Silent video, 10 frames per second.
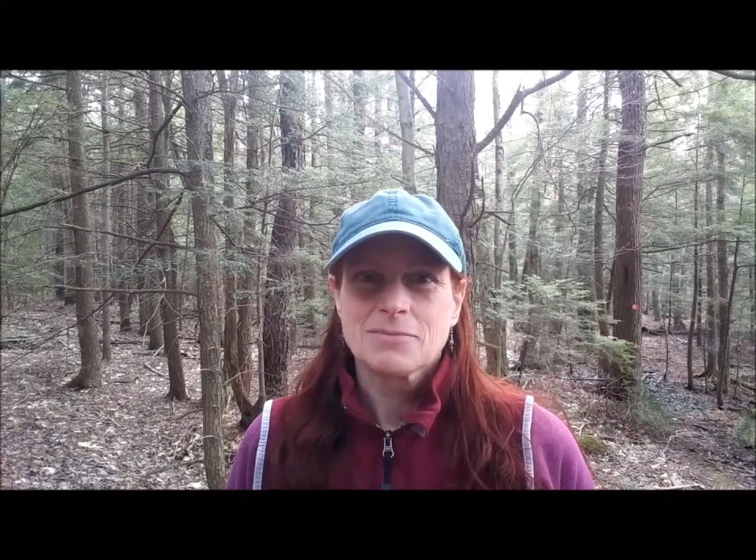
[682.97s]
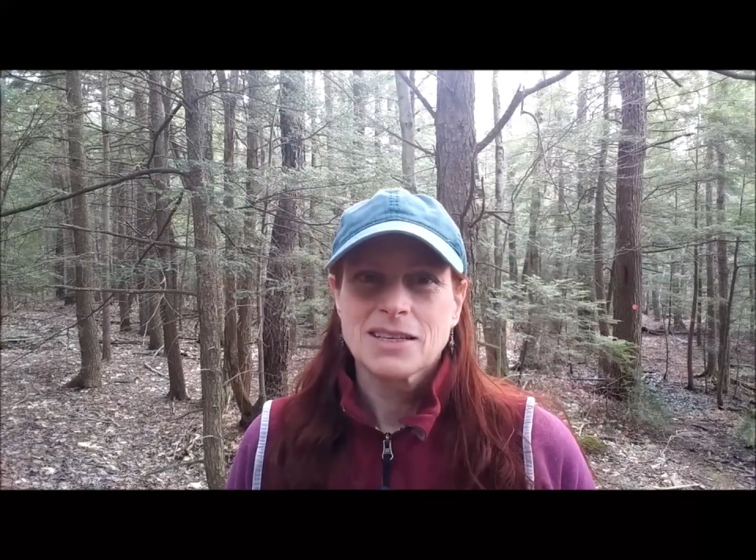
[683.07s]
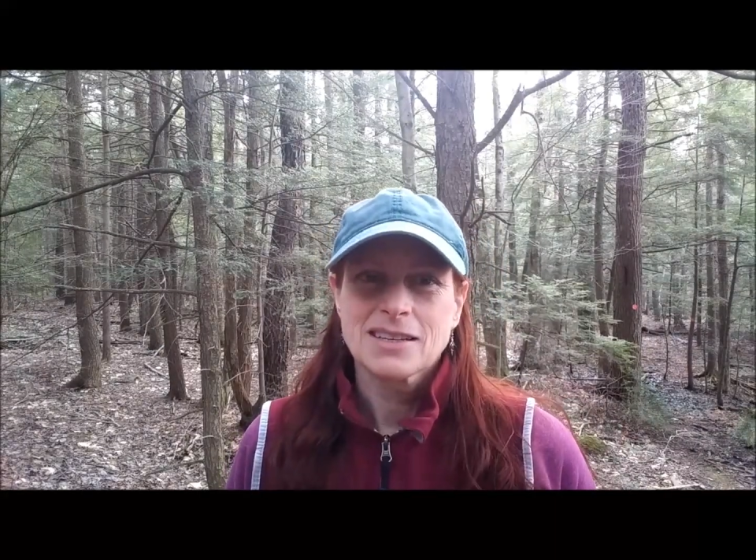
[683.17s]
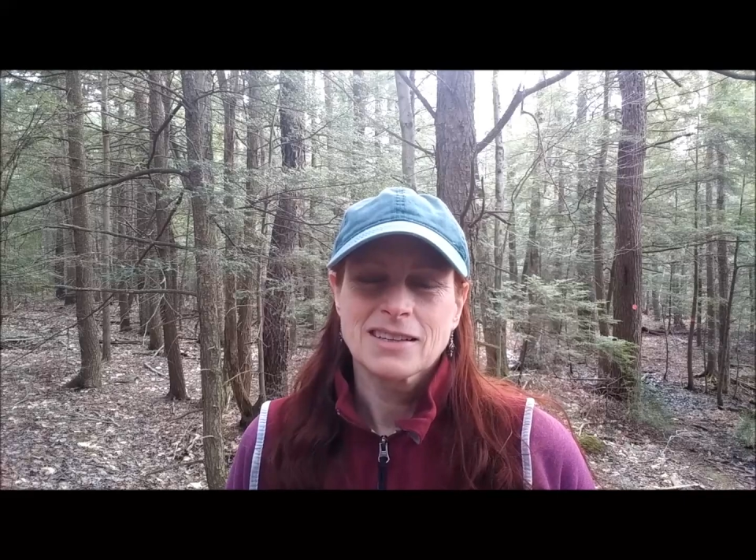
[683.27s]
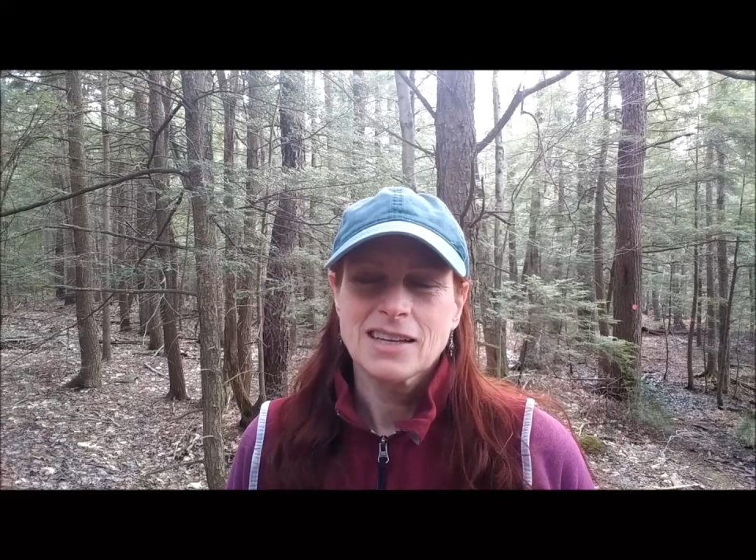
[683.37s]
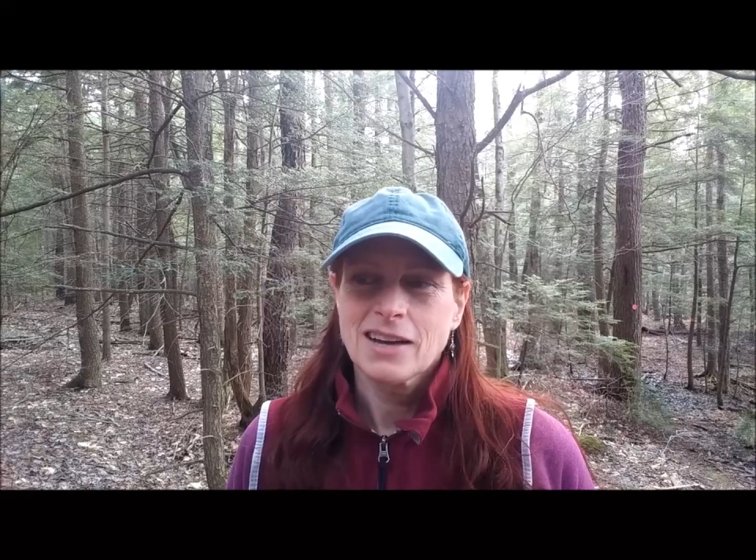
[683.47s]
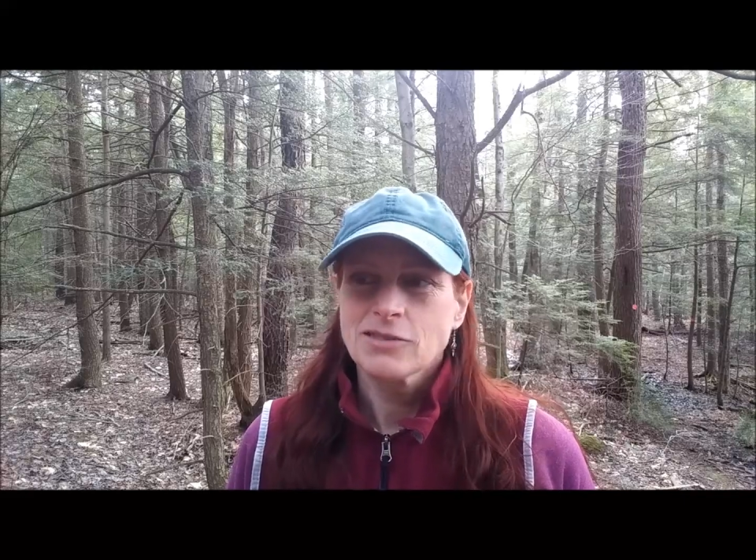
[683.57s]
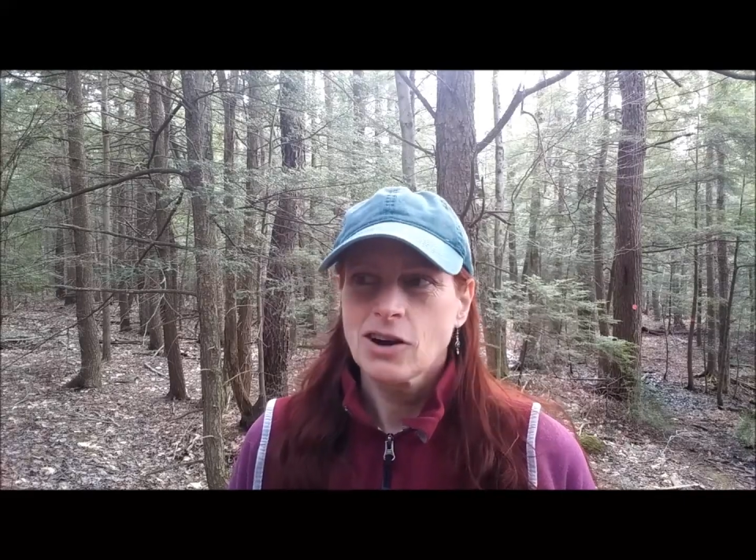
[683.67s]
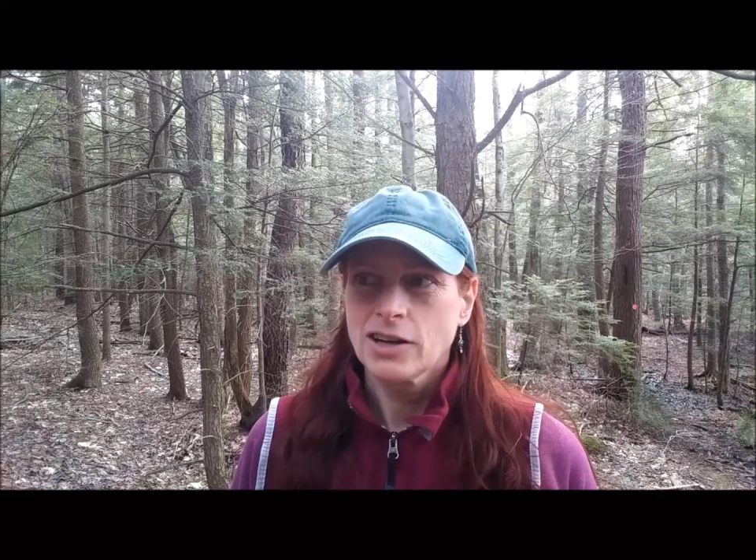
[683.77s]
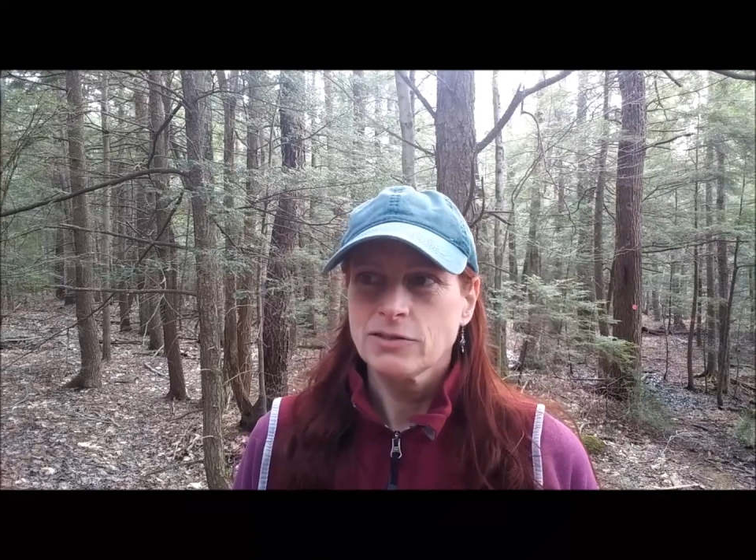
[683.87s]
Basically,
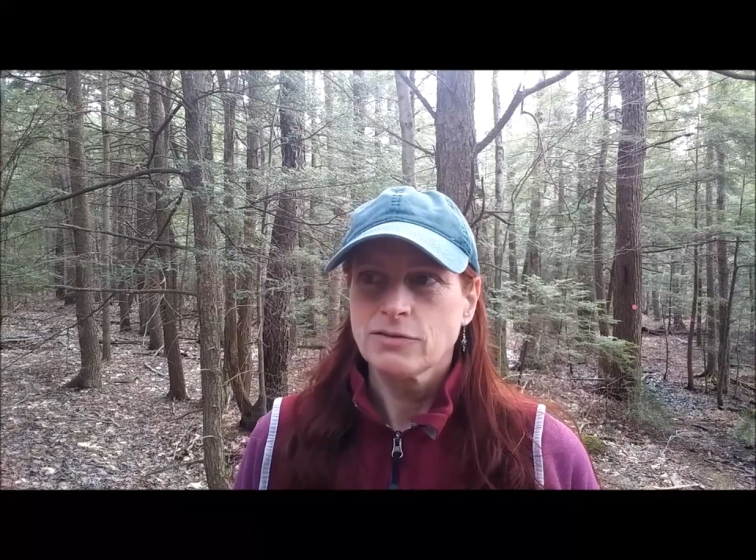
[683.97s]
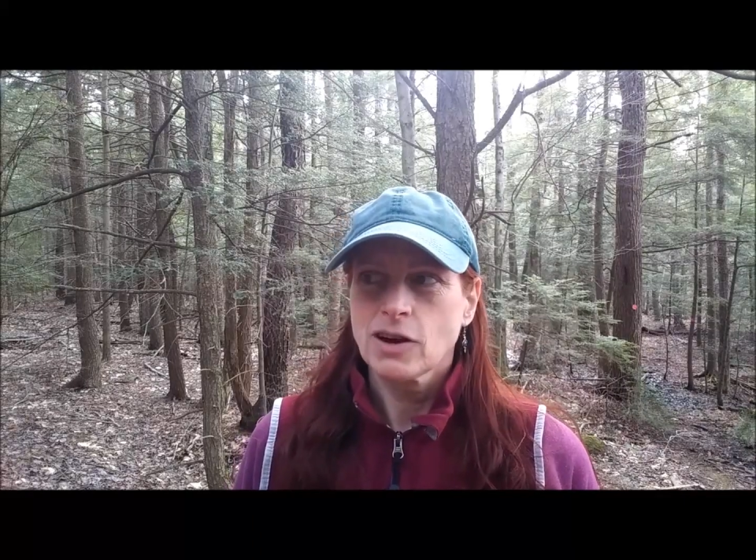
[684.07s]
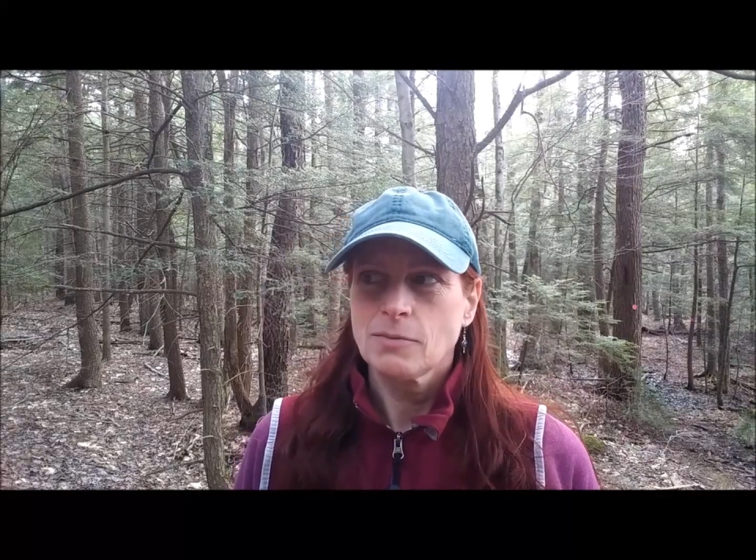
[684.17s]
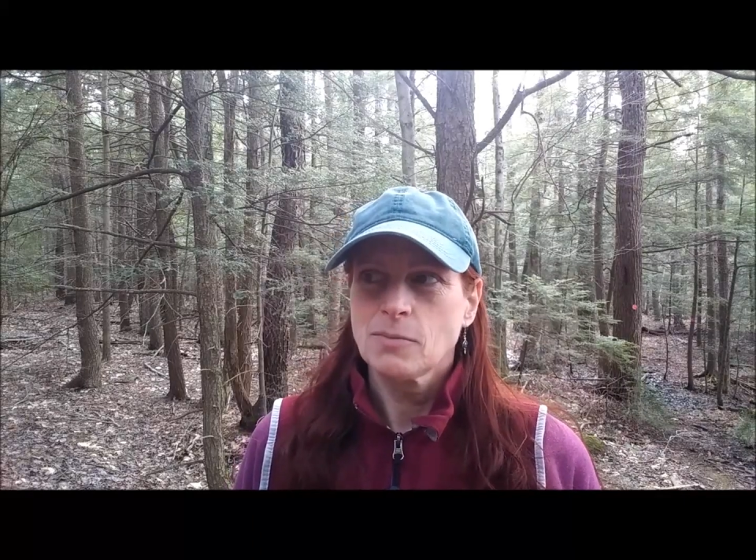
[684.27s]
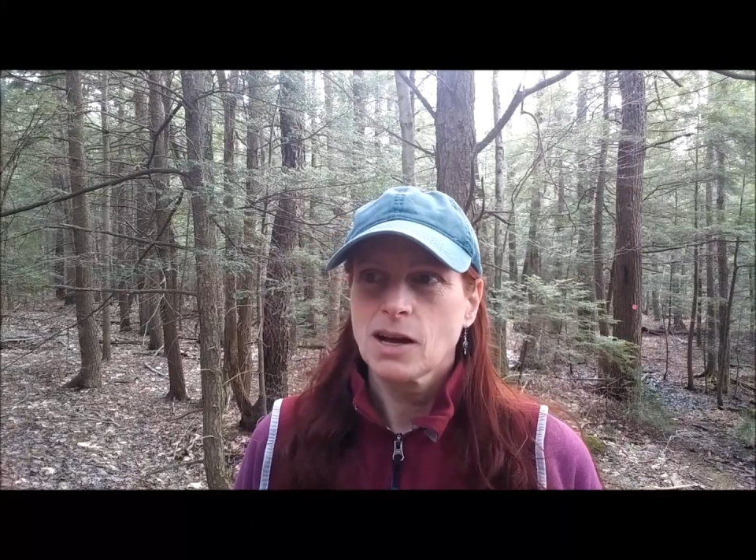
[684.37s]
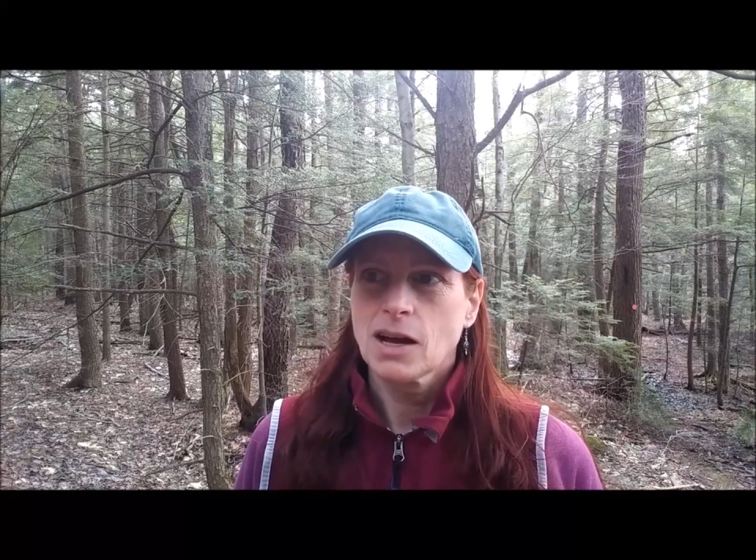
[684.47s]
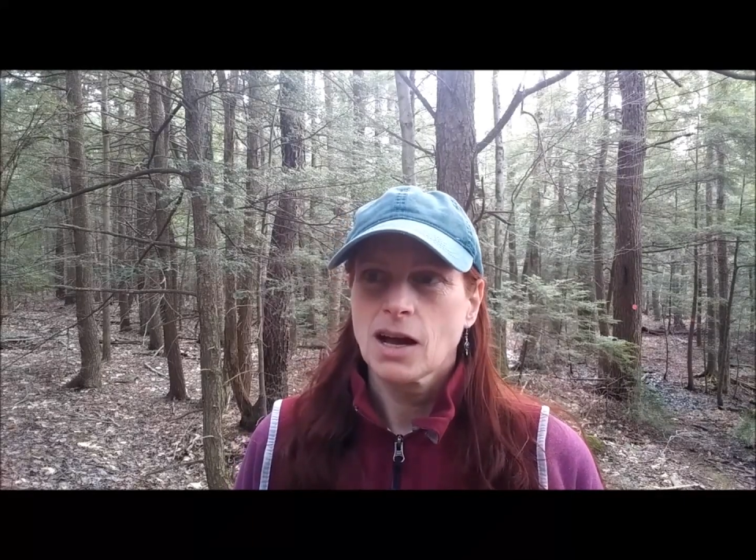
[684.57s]
I've gone from